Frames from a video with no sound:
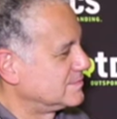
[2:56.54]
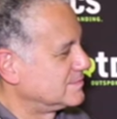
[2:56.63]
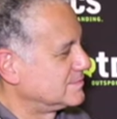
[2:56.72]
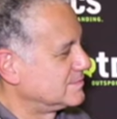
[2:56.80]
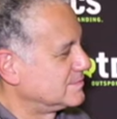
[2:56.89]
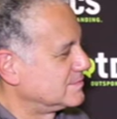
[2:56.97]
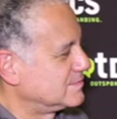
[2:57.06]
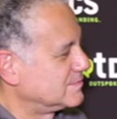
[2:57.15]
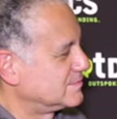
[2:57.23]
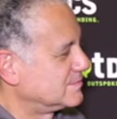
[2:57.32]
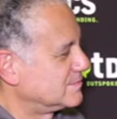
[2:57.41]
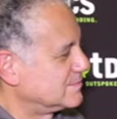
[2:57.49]

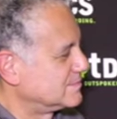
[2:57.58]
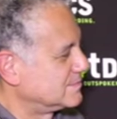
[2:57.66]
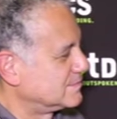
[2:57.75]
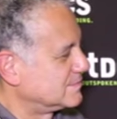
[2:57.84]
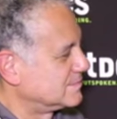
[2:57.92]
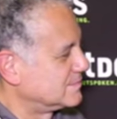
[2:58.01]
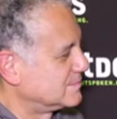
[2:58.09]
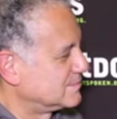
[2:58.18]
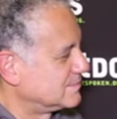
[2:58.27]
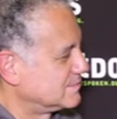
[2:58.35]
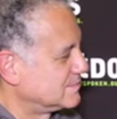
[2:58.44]
(silent)